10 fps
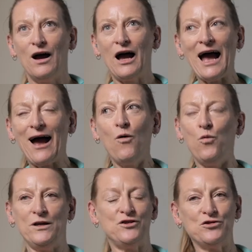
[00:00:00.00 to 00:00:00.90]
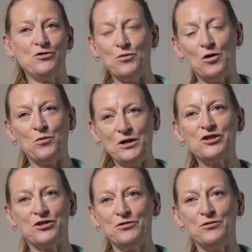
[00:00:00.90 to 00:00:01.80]
how we do what we
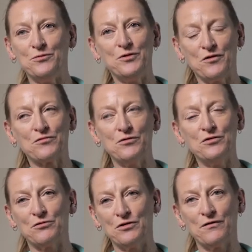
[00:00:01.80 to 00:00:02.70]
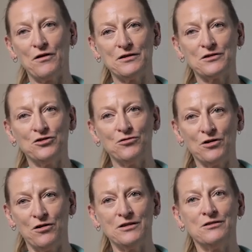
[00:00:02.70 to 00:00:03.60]
do through your advice and your
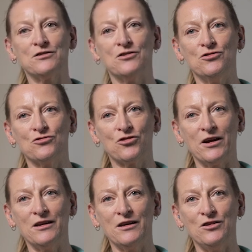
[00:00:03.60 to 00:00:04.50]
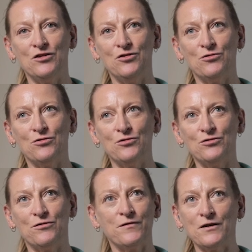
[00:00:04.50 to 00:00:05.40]
guidance and your training.
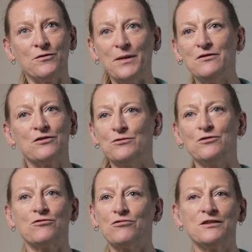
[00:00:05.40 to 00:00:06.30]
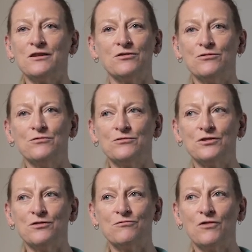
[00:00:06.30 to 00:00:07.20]
You're fundamental, you're critical
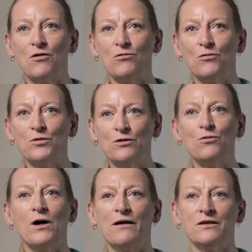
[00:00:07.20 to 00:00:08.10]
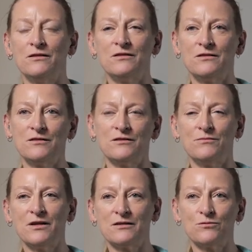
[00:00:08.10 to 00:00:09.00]
to the role that we all have in this
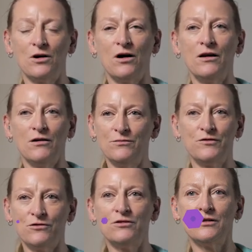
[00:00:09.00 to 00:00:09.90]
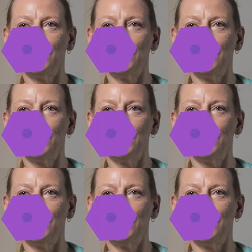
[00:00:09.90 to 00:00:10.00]
system. That's what I hope for.